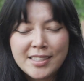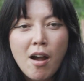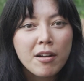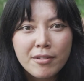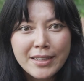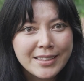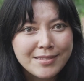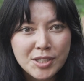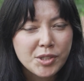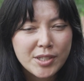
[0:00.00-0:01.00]
is hungry
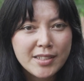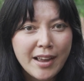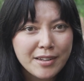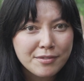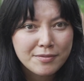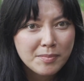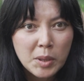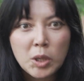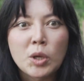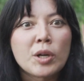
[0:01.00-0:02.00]
to just kind of
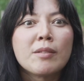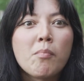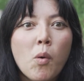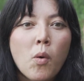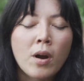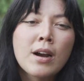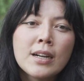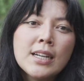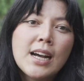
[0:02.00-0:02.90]
learn more,